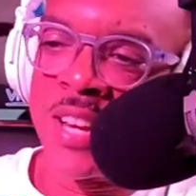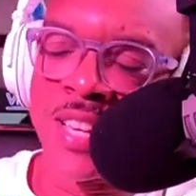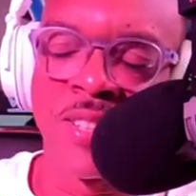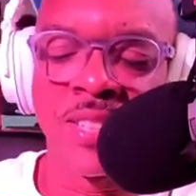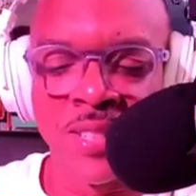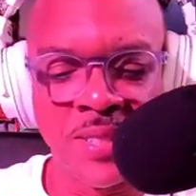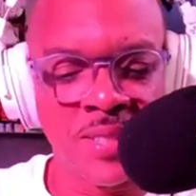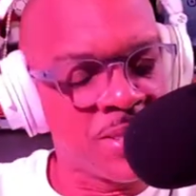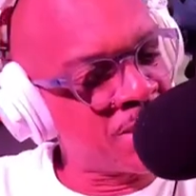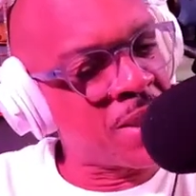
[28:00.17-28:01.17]
You
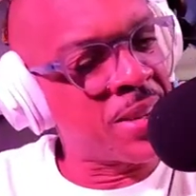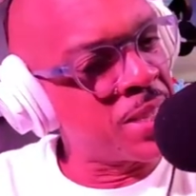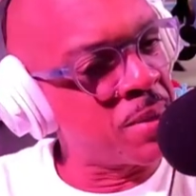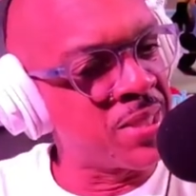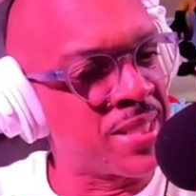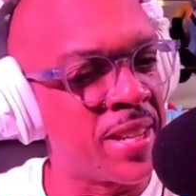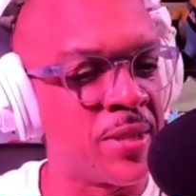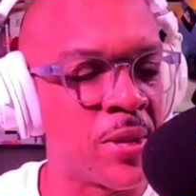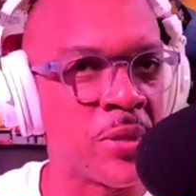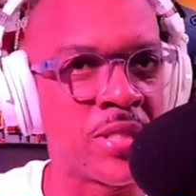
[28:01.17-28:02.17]
know, like you're
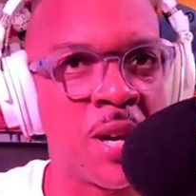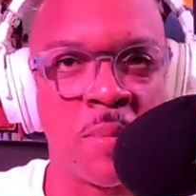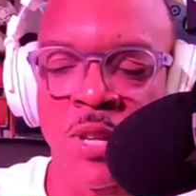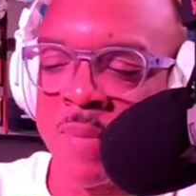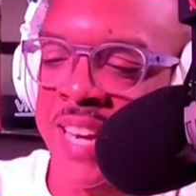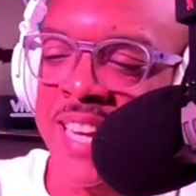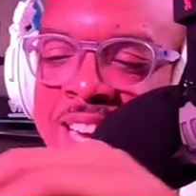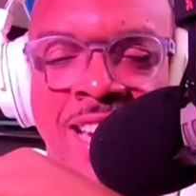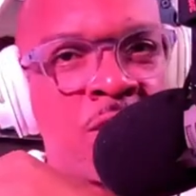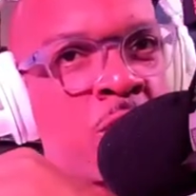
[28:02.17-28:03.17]
talking about 10
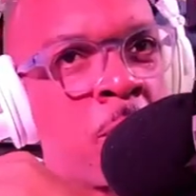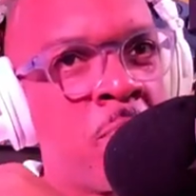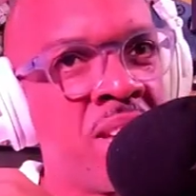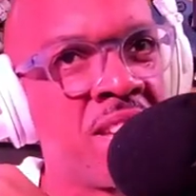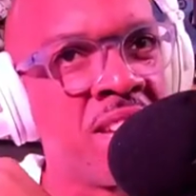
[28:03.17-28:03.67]
toes down, but you might get